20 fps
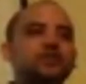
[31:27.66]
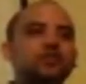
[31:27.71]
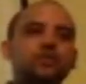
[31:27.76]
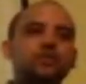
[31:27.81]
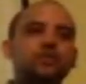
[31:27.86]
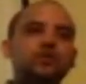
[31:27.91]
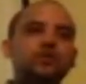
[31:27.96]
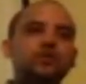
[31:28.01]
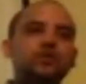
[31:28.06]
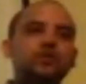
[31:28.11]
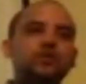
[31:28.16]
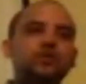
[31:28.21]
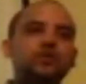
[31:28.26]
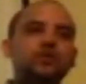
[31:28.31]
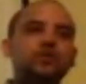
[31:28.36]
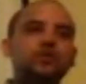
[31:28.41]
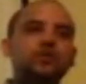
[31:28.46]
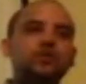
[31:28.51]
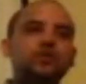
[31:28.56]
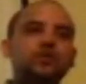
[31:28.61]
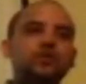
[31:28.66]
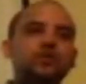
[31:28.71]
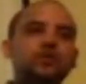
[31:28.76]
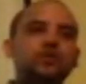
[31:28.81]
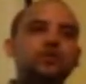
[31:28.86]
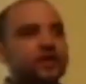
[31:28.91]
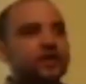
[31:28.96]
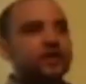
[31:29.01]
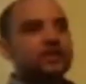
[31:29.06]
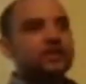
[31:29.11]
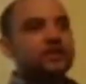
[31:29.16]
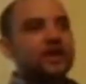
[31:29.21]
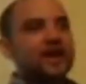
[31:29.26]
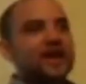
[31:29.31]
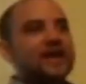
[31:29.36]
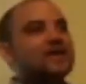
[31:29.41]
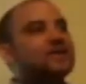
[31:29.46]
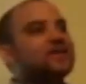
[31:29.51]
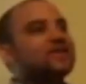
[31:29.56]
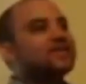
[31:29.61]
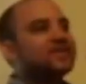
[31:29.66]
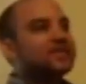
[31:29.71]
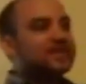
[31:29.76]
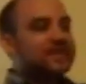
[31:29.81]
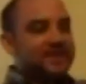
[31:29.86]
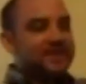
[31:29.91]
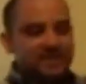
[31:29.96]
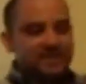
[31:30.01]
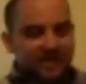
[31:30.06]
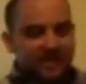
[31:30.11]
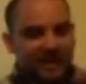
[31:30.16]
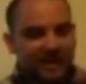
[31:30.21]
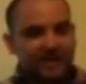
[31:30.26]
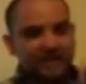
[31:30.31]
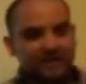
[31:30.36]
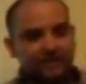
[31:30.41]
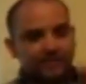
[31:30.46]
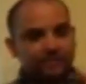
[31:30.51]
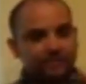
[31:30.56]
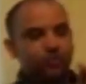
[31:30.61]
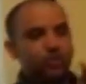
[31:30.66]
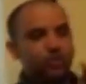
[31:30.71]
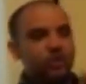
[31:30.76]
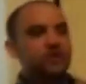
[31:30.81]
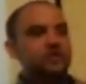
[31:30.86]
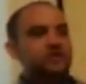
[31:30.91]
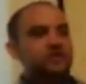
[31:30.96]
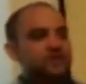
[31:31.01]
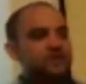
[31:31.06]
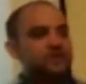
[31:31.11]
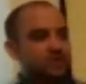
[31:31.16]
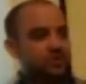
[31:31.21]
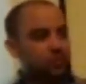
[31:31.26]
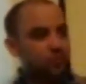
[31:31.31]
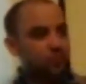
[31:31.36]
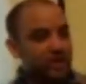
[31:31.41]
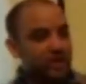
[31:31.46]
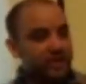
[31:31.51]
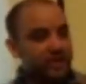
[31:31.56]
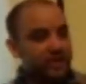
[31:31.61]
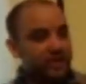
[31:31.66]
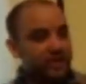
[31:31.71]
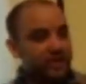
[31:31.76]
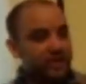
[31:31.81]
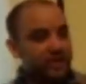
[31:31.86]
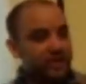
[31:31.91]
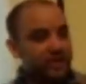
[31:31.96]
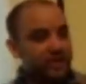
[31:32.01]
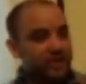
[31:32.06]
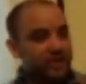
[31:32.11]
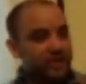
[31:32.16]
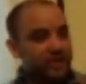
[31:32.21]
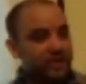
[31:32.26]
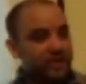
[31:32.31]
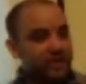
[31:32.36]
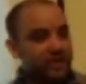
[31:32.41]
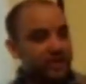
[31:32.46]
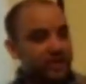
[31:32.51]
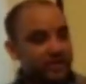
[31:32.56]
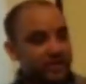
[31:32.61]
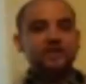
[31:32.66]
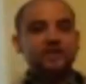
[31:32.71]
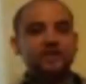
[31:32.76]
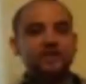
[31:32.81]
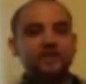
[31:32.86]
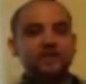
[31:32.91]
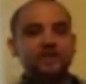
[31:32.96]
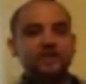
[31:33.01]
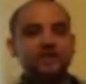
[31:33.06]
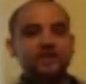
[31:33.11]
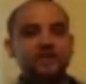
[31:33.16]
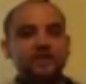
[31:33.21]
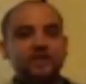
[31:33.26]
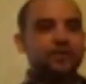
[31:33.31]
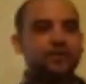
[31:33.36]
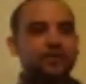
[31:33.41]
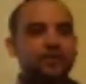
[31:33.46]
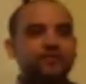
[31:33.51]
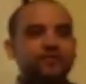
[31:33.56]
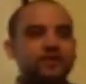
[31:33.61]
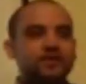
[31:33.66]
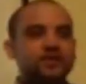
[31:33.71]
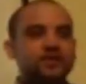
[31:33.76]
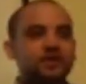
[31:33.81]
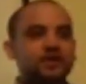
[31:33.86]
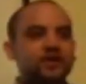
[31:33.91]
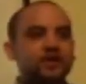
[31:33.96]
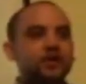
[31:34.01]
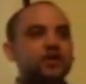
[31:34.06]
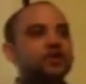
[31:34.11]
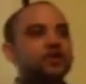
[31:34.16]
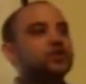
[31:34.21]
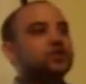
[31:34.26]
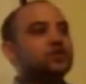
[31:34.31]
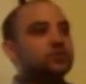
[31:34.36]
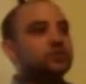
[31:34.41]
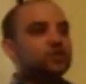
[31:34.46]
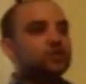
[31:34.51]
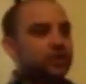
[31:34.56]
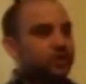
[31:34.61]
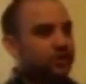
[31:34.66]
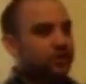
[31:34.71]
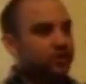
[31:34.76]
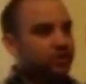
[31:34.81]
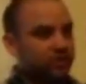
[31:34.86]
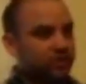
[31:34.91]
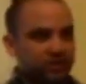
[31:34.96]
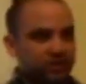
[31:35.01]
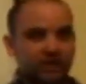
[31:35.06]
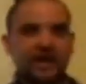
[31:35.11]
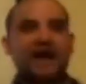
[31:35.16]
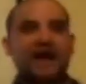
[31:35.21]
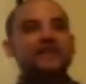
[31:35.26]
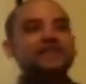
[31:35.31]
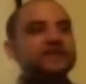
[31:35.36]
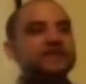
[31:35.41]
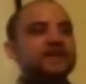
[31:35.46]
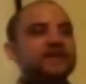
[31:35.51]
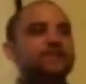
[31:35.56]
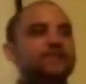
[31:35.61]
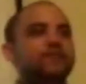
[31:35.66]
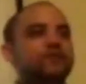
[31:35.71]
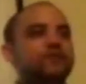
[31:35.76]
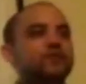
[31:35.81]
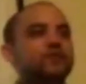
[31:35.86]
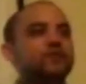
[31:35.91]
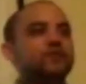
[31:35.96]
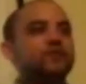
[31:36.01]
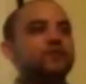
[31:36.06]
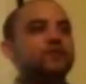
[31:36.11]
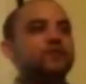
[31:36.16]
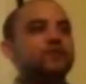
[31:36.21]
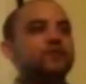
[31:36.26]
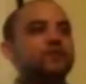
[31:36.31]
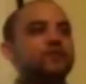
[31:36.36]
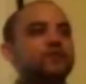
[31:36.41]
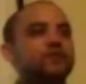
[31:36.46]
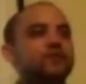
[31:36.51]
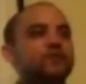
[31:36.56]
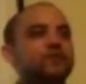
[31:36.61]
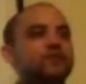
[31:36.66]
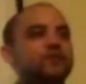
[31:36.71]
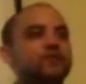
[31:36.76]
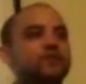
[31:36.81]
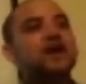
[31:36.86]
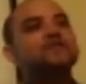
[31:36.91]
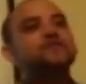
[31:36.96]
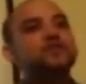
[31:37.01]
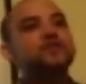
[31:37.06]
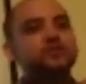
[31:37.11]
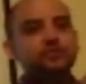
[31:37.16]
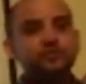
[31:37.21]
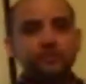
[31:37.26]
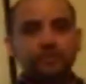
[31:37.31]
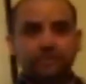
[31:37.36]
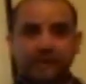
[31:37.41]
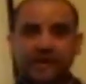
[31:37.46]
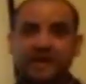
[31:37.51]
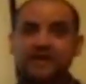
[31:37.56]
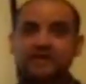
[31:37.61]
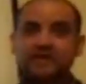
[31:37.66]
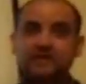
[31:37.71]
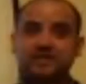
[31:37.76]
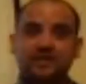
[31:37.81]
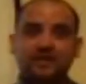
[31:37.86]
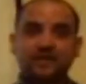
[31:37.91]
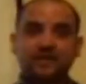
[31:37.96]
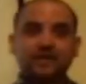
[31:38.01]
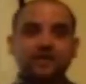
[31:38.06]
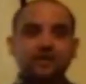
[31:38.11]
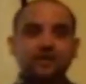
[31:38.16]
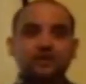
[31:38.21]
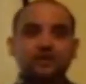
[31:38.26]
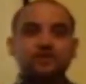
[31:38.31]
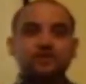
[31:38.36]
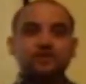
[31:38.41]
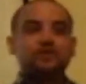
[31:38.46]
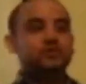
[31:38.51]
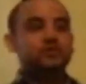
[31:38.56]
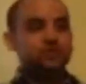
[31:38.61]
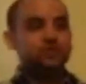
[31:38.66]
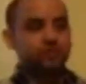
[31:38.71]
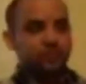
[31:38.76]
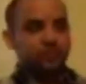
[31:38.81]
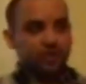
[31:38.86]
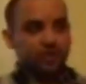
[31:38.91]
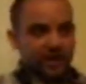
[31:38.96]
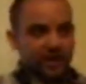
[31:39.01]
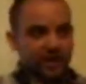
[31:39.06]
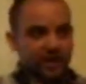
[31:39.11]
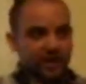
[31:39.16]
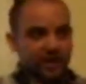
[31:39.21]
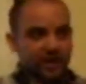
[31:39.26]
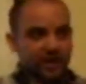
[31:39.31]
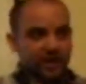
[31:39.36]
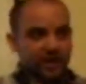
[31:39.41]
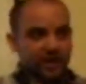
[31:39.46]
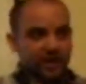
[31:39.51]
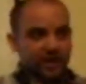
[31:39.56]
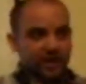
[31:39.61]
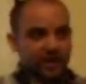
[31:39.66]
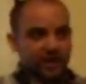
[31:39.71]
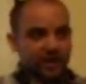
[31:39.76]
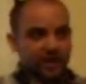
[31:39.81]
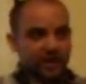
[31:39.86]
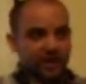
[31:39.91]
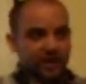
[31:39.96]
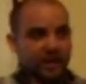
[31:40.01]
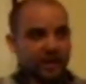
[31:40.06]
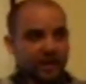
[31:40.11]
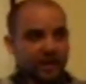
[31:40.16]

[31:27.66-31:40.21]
the word wrong. And these kind of words are what these people need to hear. That you don't need to be perfect. You don't. You, God did that for you, but you do gotta strive to do your best to do what God wants you to do.